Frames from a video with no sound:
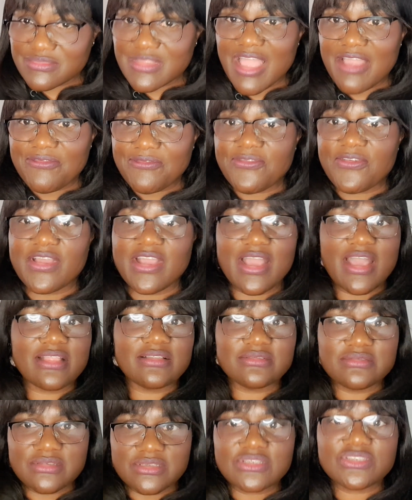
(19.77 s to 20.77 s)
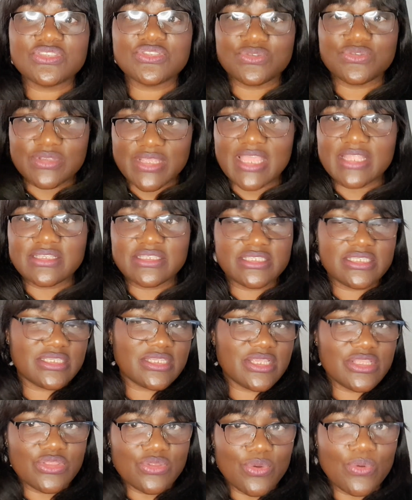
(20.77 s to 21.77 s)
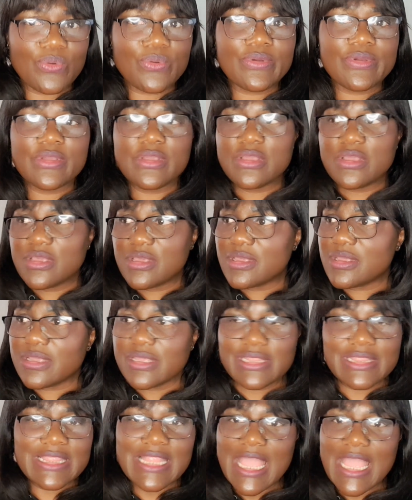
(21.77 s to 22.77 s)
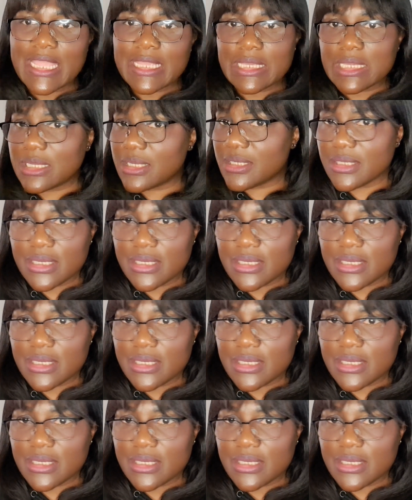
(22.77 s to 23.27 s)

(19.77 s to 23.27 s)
African students, you know, like